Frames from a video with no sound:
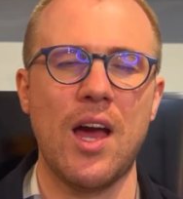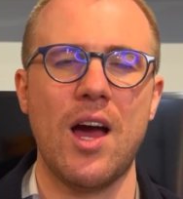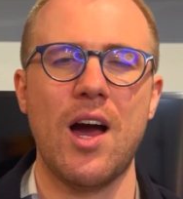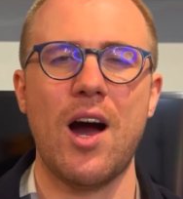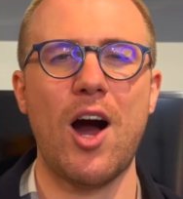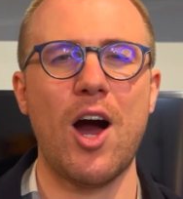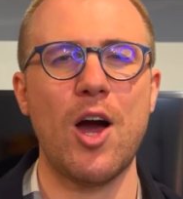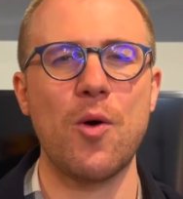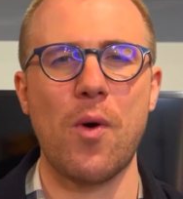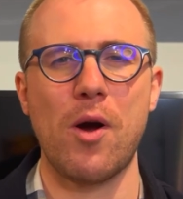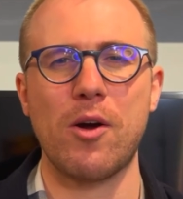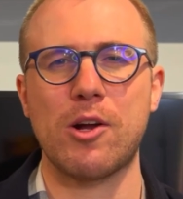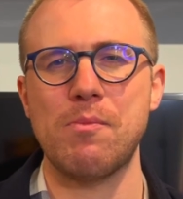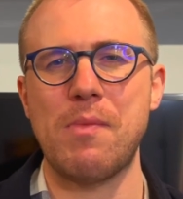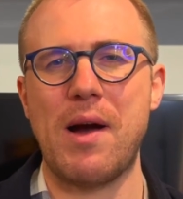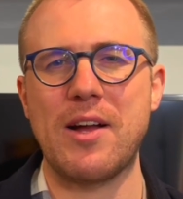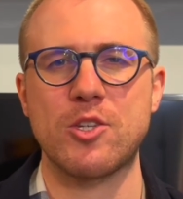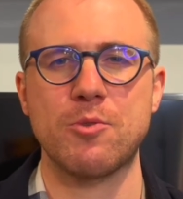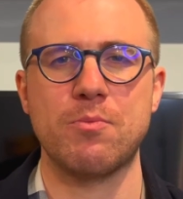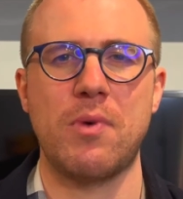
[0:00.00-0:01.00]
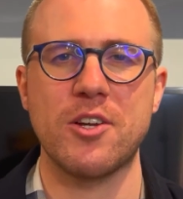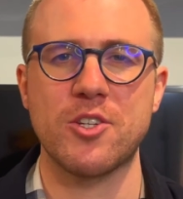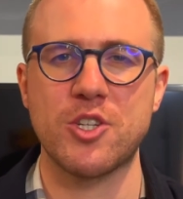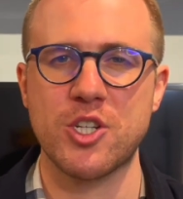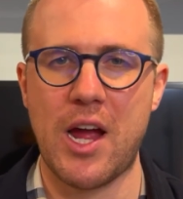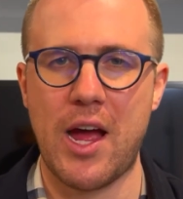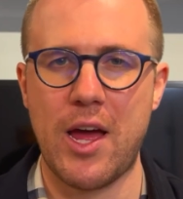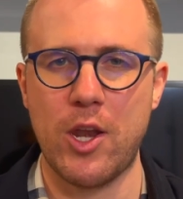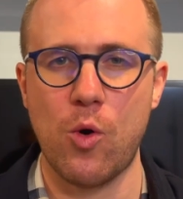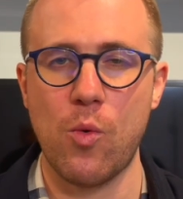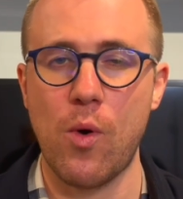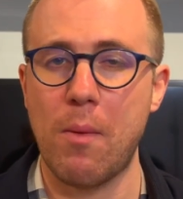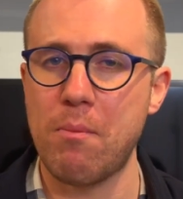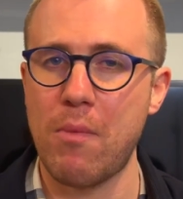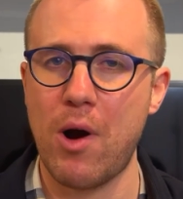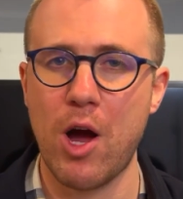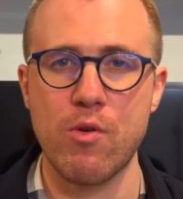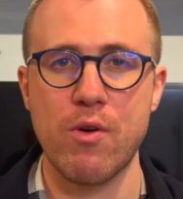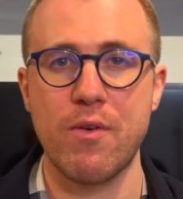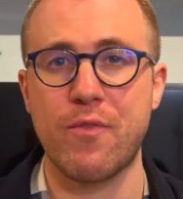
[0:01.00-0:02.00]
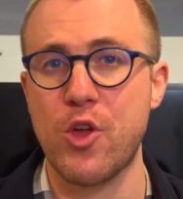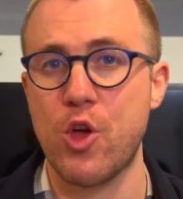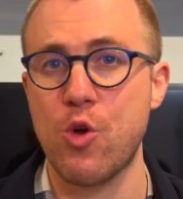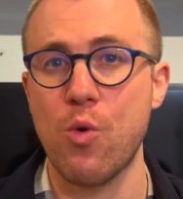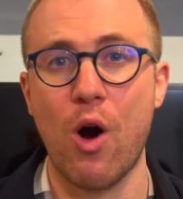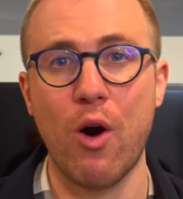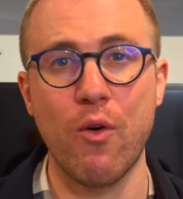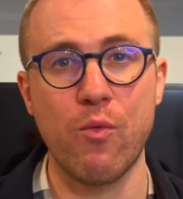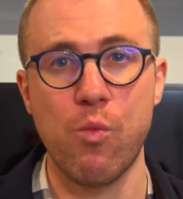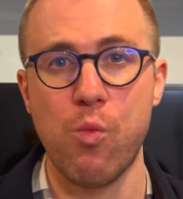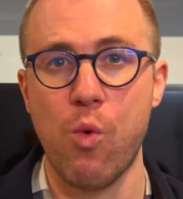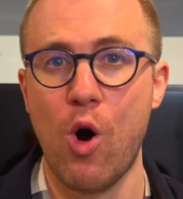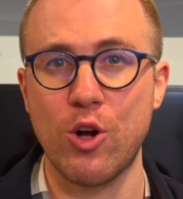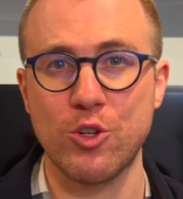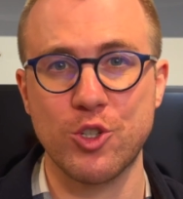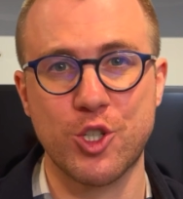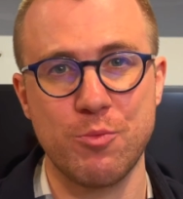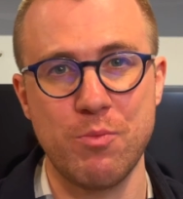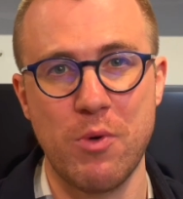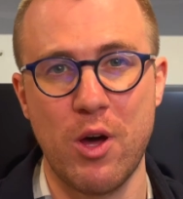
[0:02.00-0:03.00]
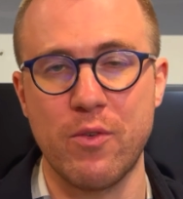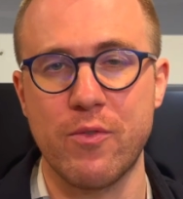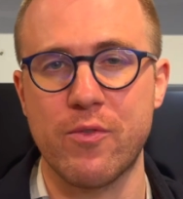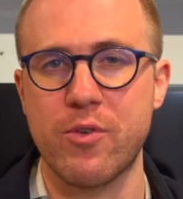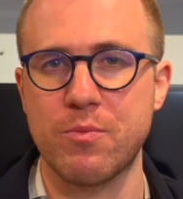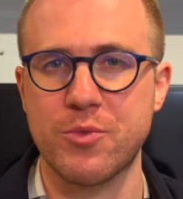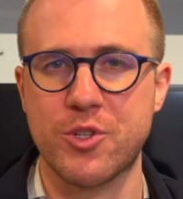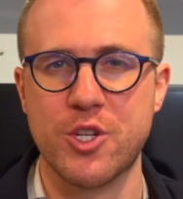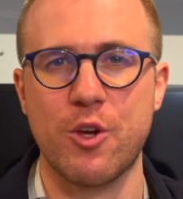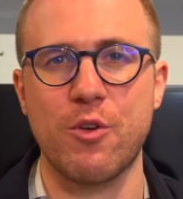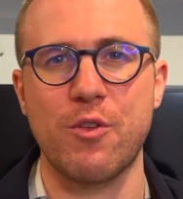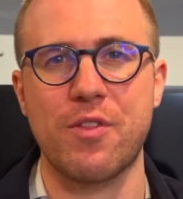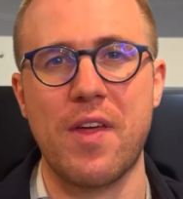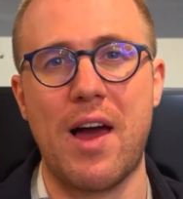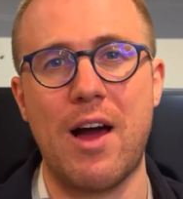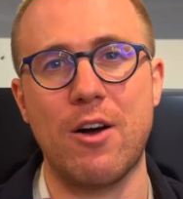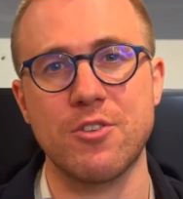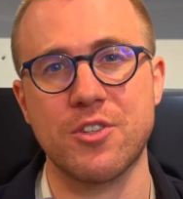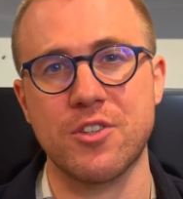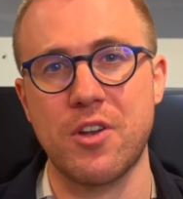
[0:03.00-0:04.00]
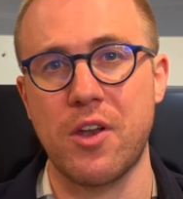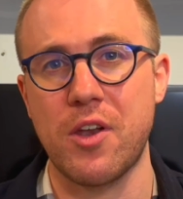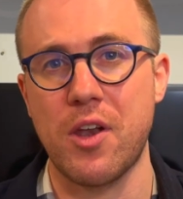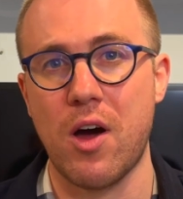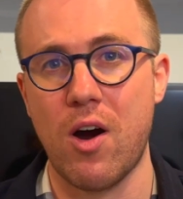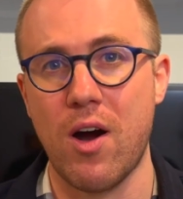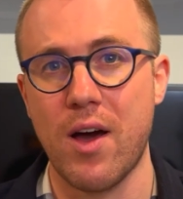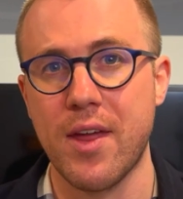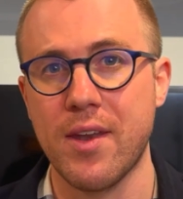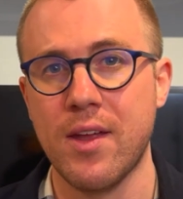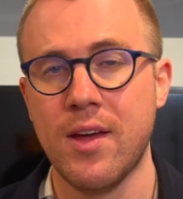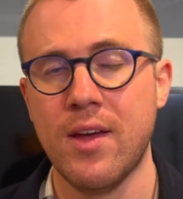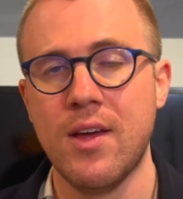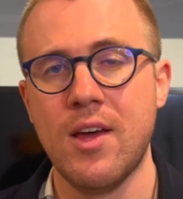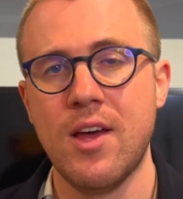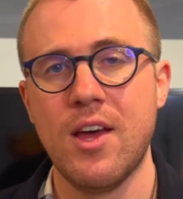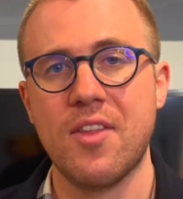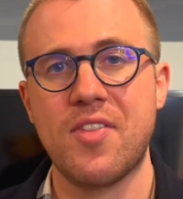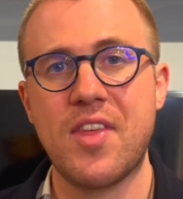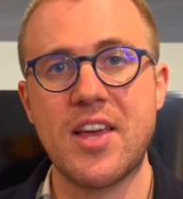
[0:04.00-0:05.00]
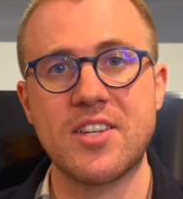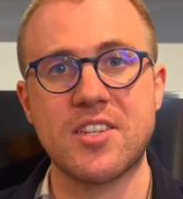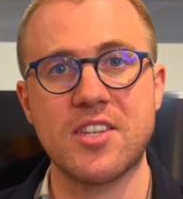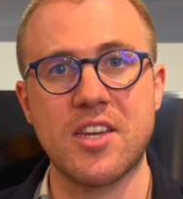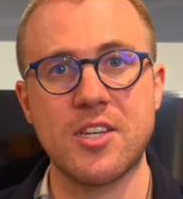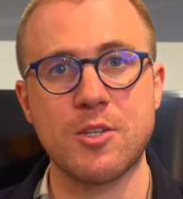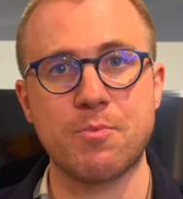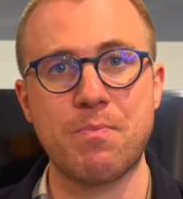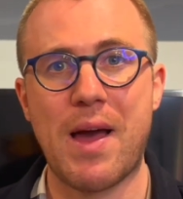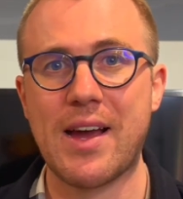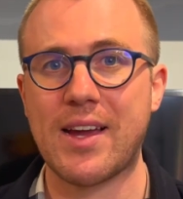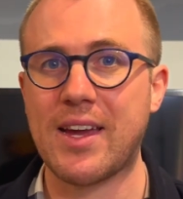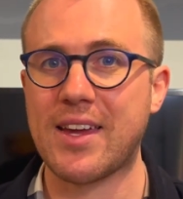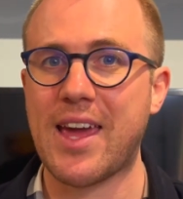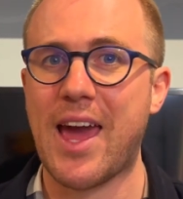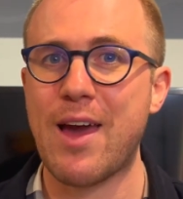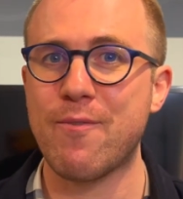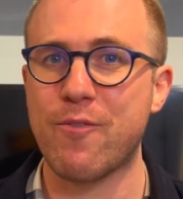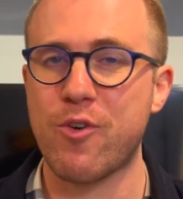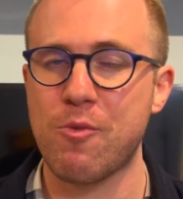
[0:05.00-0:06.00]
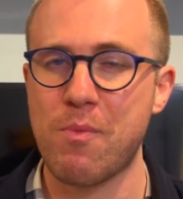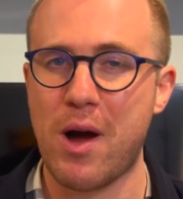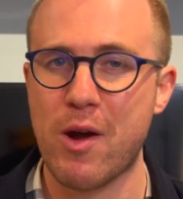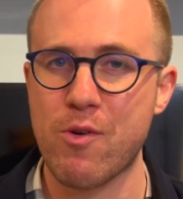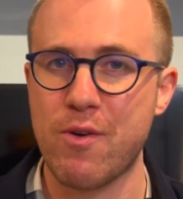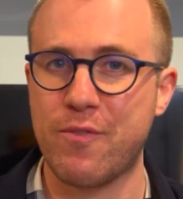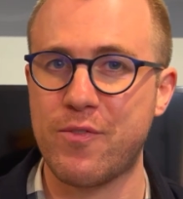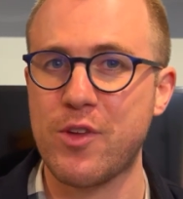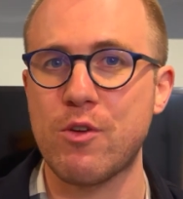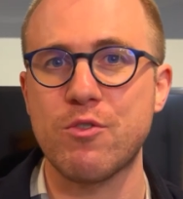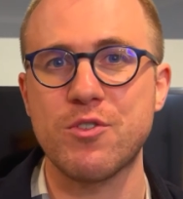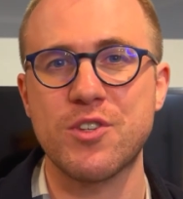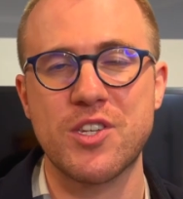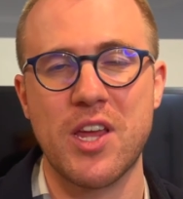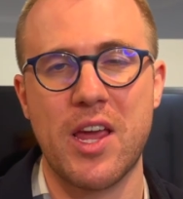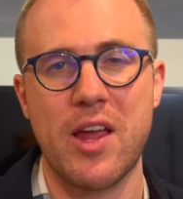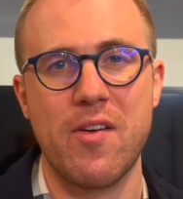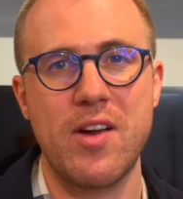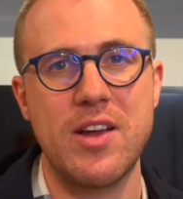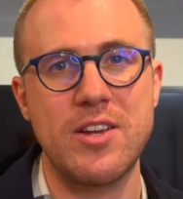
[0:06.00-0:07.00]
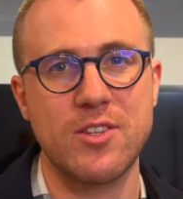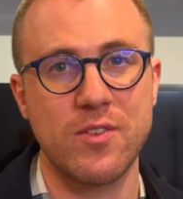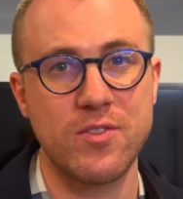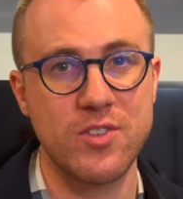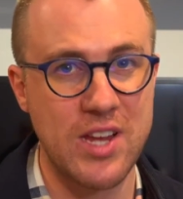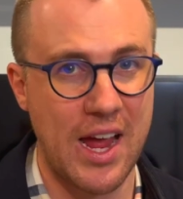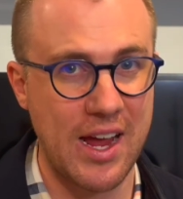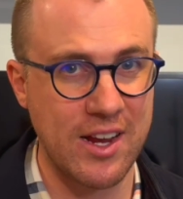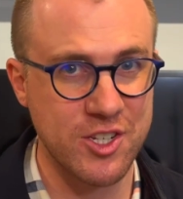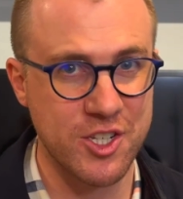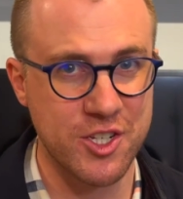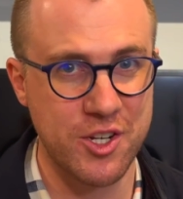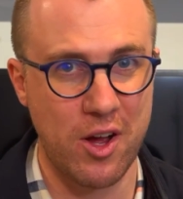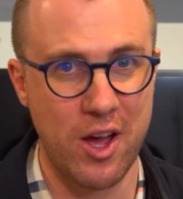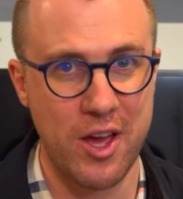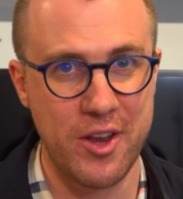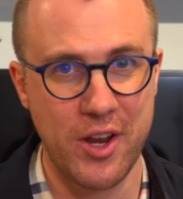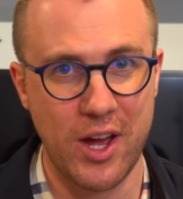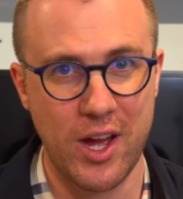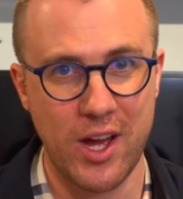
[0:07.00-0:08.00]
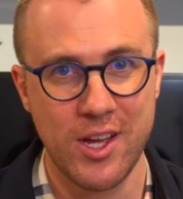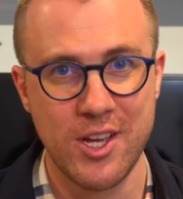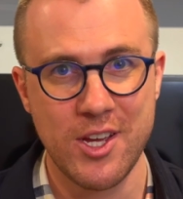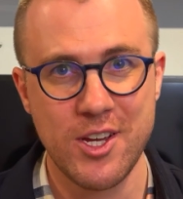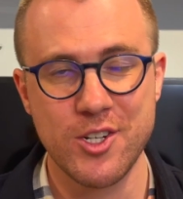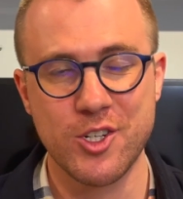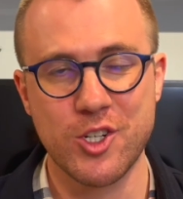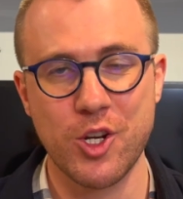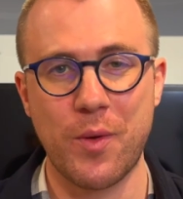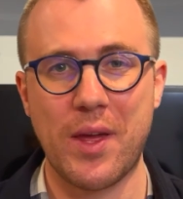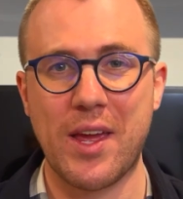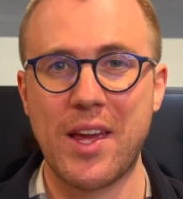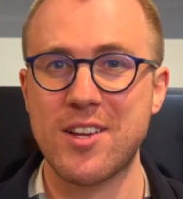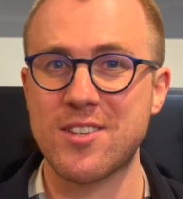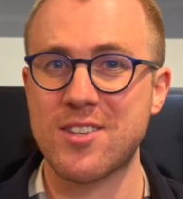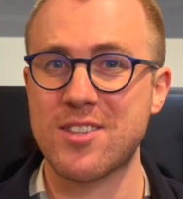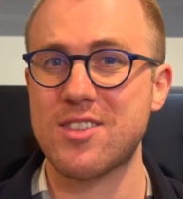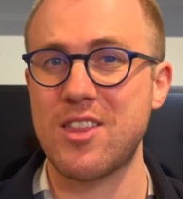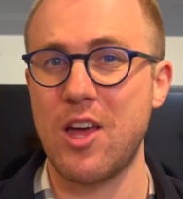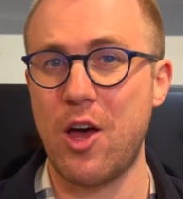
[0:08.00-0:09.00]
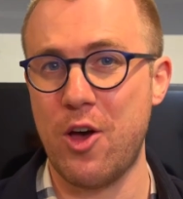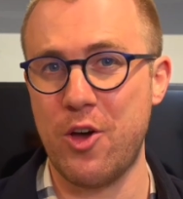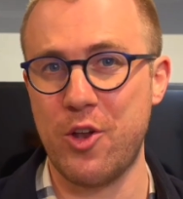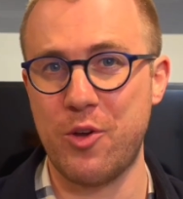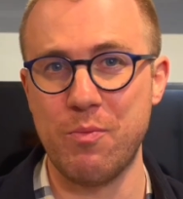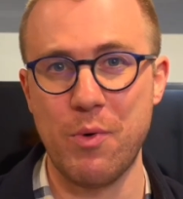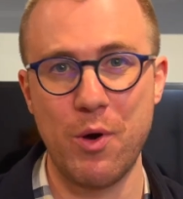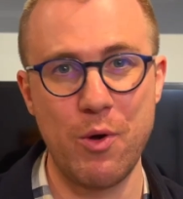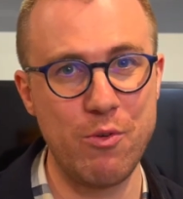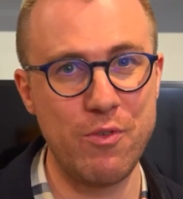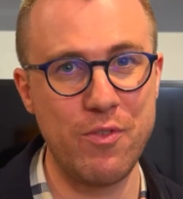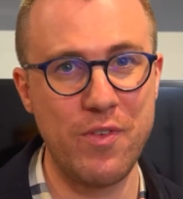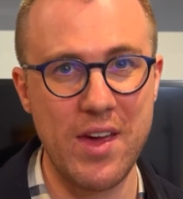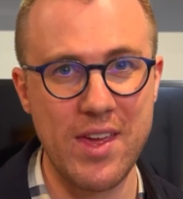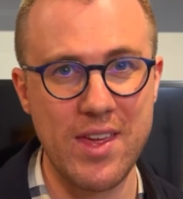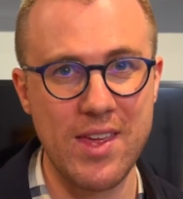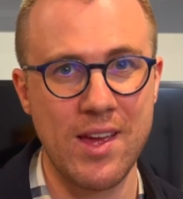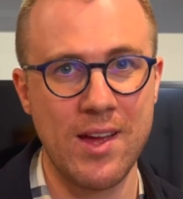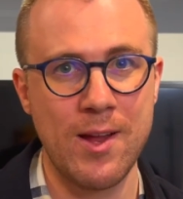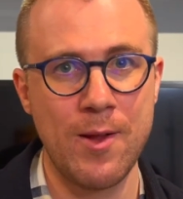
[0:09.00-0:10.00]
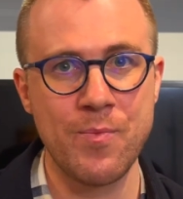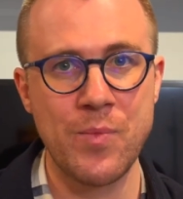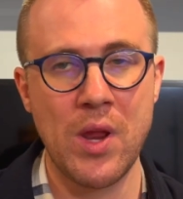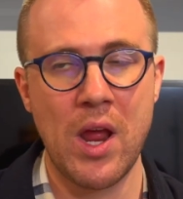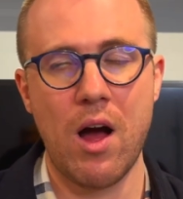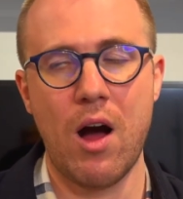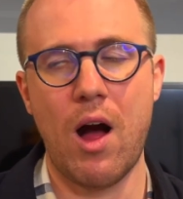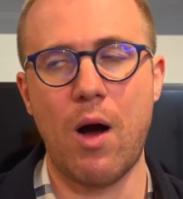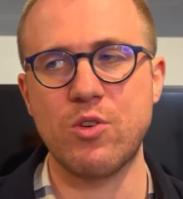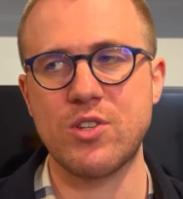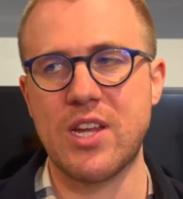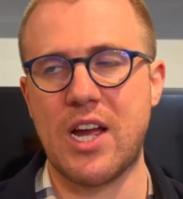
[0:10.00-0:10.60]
Hi, welcome back to my channel and my review of Watchmen from 2009. This is back again for my review series of Zack Snyder doing his third movie. I was